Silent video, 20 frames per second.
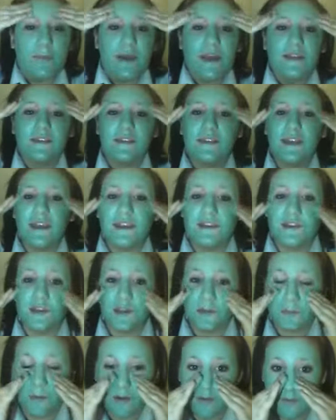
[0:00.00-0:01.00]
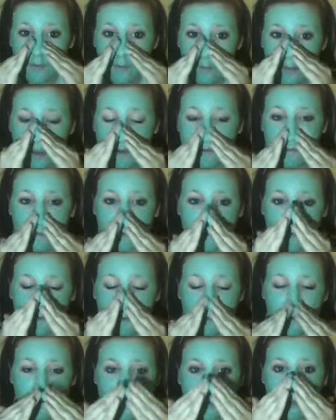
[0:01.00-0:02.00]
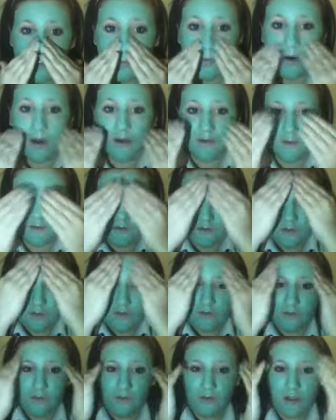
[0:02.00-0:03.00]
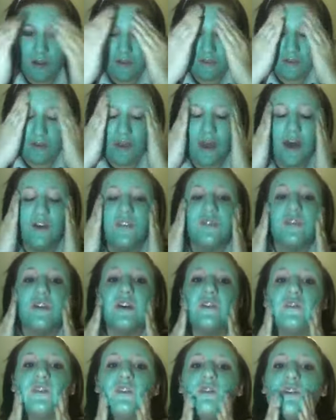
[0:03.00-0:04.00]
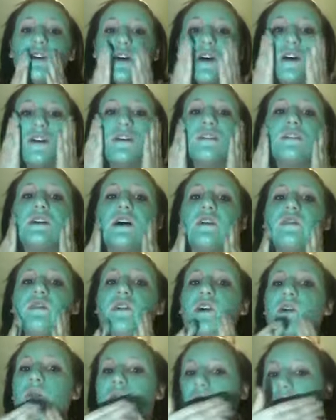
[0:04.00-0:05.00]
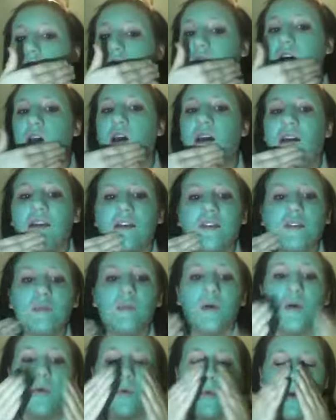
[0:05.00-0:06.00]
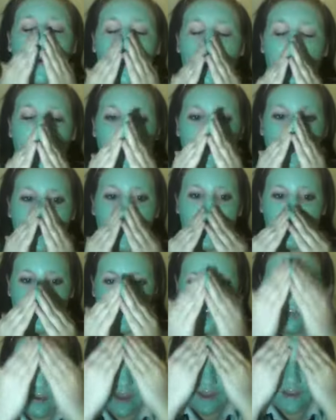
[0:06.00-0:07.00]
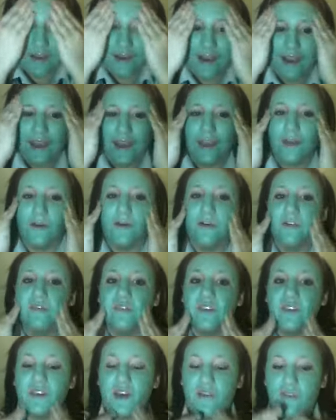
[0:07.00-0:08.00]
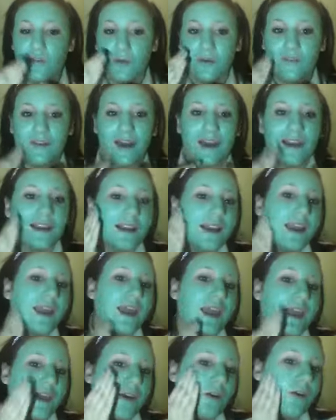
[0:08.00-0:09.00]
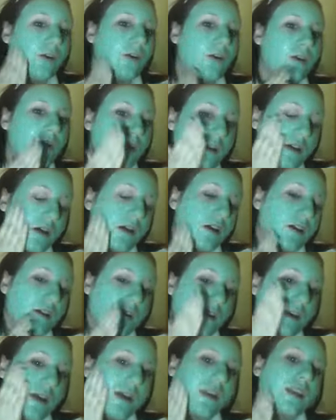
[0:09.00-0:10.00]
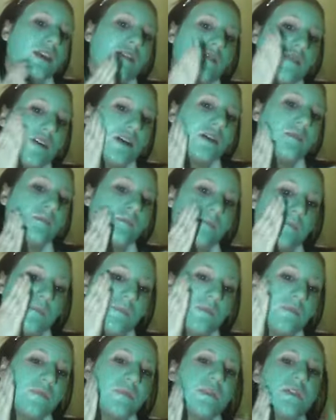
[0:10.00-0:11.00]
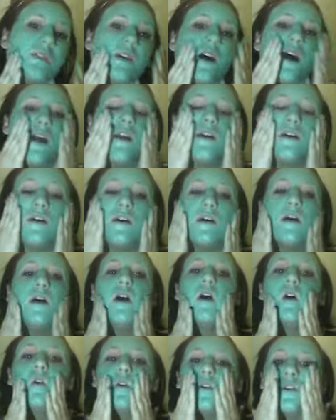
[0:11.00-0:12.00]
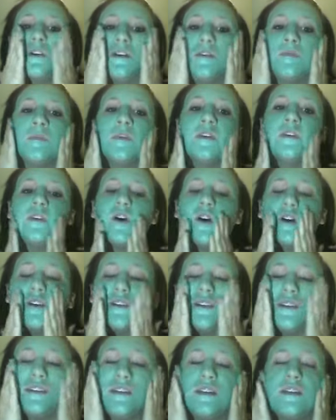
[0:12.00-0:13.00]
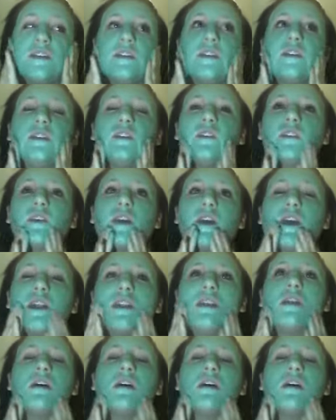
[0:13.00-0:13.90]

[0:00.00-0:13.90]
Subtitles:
best. Tea tree is one of the best ones if you suffer with like a small case of acne, or if you suffer with acne or anything. So I'm just going to massage this into the skin,